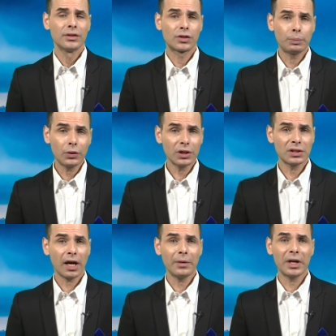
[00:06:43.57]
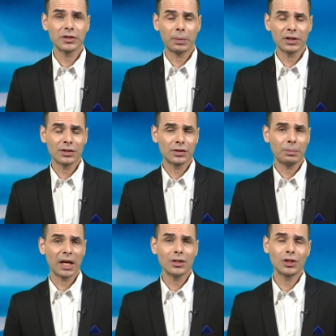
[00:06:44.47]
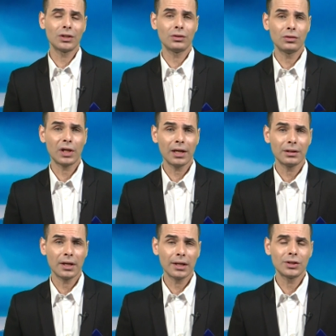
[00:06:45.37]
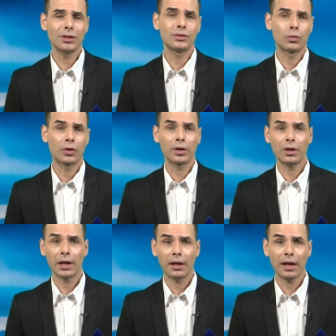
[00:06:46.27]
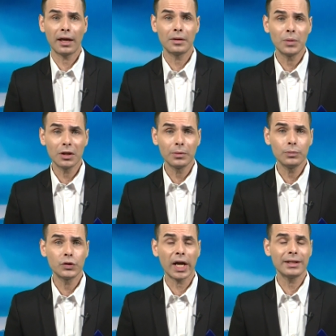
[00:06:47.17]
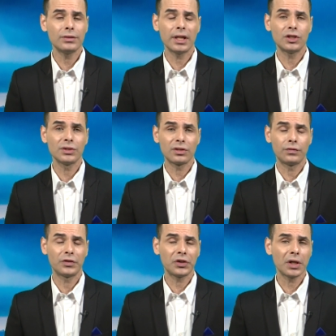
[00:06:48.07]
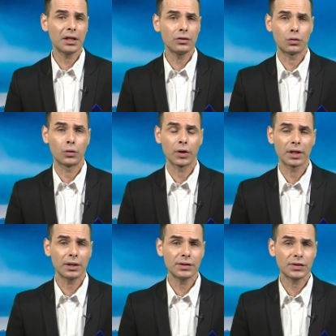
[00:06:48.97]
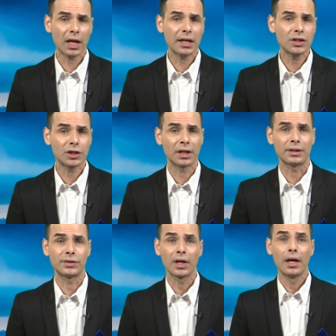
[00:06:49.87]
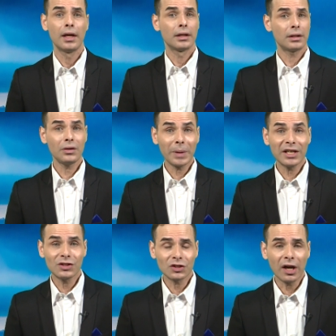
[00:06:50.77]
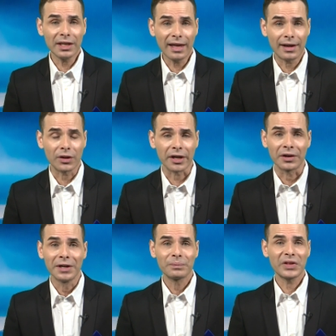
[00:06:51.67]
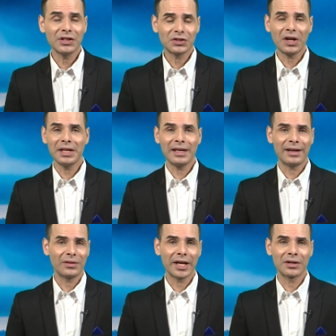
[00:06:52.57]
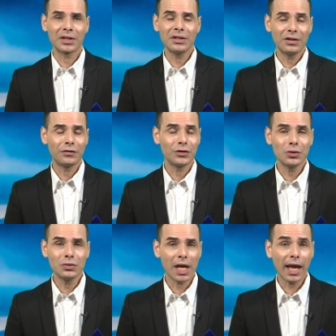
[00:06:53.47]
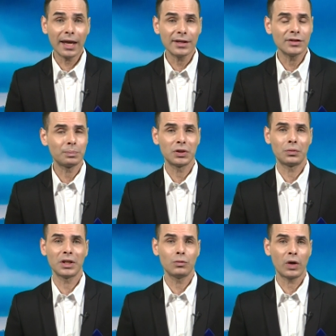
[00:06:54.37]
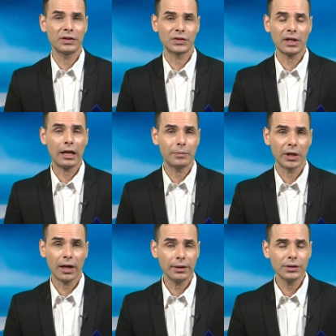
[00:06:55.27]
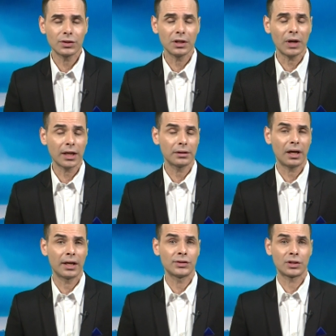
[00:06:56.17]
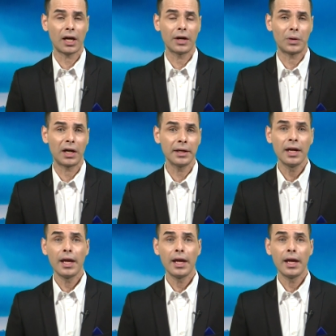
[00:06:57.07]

supporting Taiwan's participation in the United Nations or, uh, at a minimum, United Nations affiliated organizations. Kiribati signed that letter. They signed that letter in the few days between when the Solomon Islands derecognized Taiwan